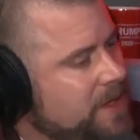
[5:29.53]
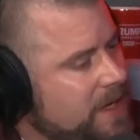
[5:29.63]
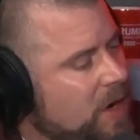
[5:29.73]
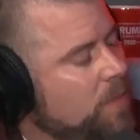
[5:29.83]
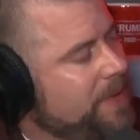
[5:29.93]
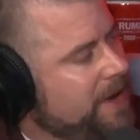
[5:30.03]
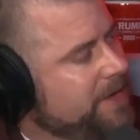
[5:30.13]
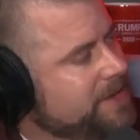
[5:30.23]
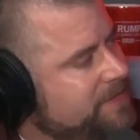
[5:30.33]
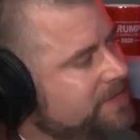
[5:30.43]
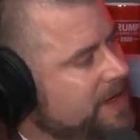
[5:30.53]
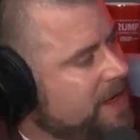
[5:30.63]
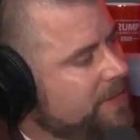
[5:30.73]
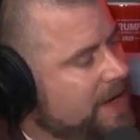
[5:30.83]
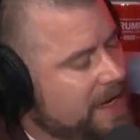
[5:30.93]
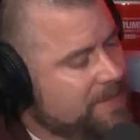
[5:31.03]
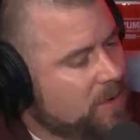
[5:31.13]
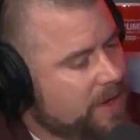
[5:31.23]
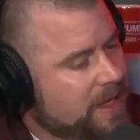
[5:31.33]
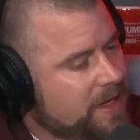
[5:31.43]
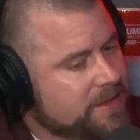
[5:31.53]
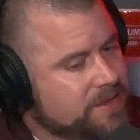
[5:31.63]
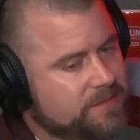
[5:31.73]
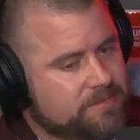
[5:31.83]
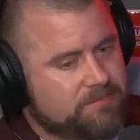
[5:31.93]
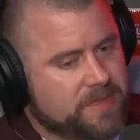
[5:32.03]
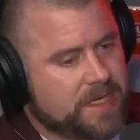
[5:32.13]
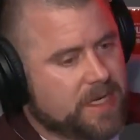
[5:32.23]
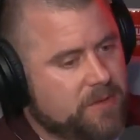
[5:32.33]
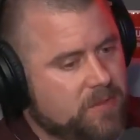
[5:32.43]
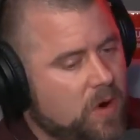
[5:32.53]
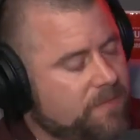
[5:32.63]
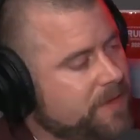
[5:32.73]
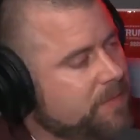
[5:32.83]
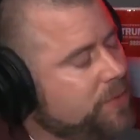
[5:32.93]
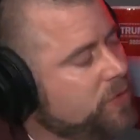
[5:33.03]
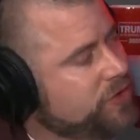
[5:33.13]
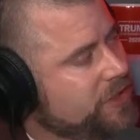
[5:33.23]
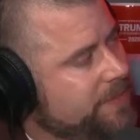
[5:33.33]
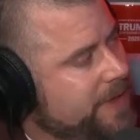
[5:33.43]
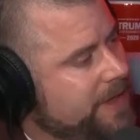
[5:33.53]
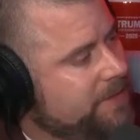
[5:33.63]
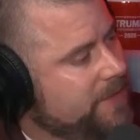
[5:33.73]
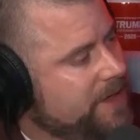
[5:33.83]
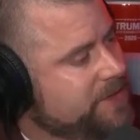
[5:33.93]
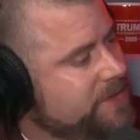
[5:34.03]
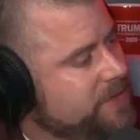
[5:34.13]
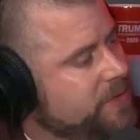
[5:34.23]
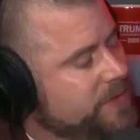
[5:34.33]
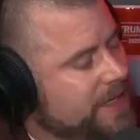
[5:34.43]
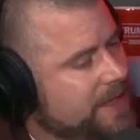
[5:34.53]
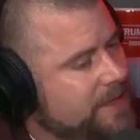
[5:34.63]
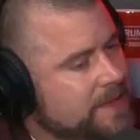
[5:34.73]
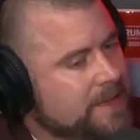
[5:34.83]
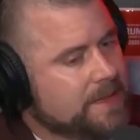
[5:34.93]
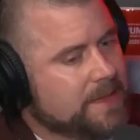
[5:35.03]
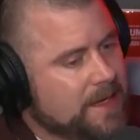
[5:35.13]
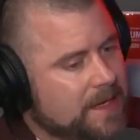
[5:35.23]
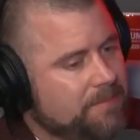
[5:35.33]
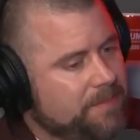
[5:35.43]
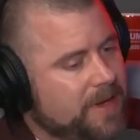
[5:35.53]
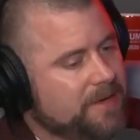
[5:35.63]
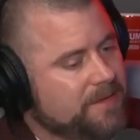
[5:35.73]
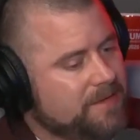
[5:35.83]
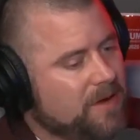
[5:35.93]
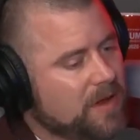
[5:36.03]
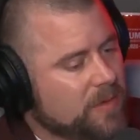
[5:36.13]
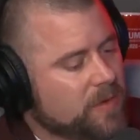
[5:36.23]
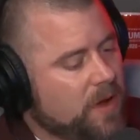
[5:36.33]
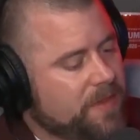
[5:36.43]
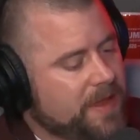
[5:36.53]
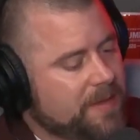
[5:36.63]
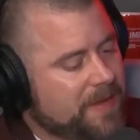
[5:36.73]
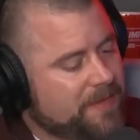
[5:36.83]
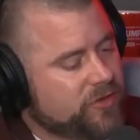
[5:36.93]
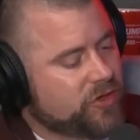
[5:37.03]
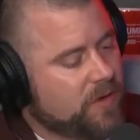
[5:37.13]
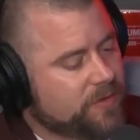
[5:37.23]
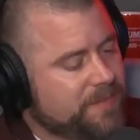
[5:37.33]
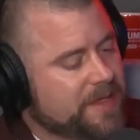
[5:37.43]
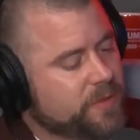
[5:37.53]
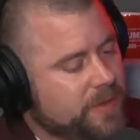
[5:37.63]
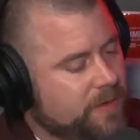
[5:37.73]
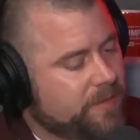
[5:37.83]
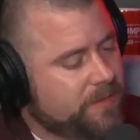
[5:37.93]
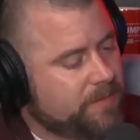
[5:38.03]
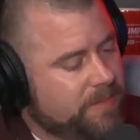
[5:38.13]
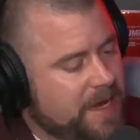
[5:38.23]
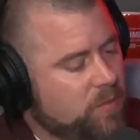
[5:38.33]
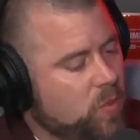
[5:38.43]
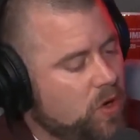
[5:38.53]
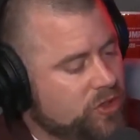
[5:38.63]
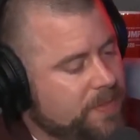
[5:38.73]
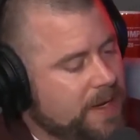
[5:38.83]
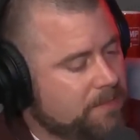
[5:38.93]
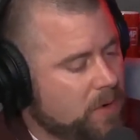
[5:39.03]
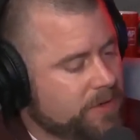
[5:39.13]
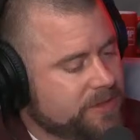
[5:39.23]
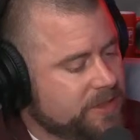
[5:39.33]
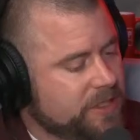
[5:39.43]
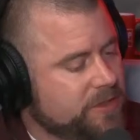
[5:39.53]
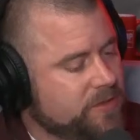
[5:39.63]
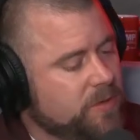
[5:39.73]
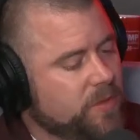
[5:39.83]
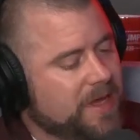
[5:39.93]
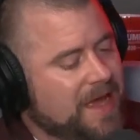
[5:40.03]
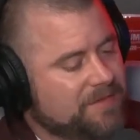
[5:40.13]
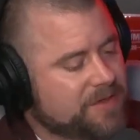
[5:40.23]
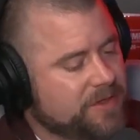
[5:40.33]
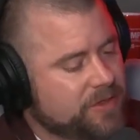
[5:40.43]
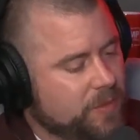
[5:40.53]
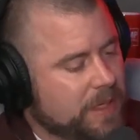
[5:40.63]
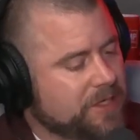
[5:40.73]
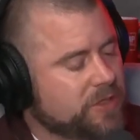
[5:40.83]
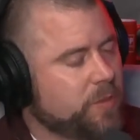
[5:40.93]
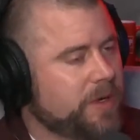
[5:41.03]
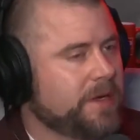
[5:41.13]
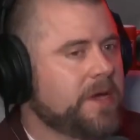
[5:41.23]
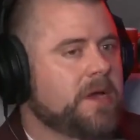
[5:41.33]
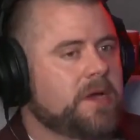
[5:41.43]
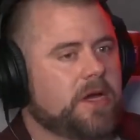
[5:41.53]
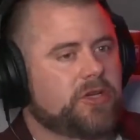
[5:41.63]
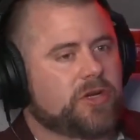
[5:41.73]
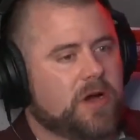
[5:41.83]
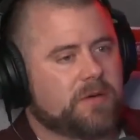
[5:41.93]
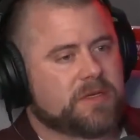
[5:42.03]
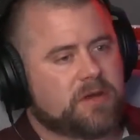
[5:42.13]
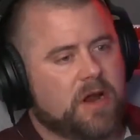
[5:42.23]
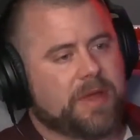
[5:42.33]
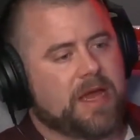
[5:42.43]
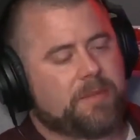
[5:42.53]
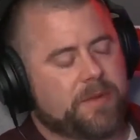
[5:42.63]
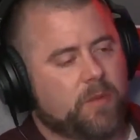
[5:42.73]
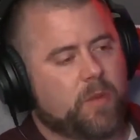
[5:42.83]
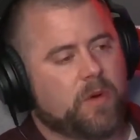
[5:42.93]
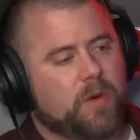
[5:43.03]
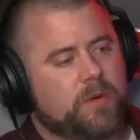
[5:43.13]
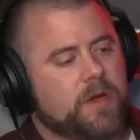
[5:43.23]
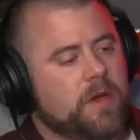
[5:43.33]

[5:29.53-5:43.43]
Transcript: help parents if they know, hey, my kid is, off in the bush somewhere and it's a school day, but I think about the child's mental health, being watched, being monitored. You do not want to have a situation where a child is growing up in the world,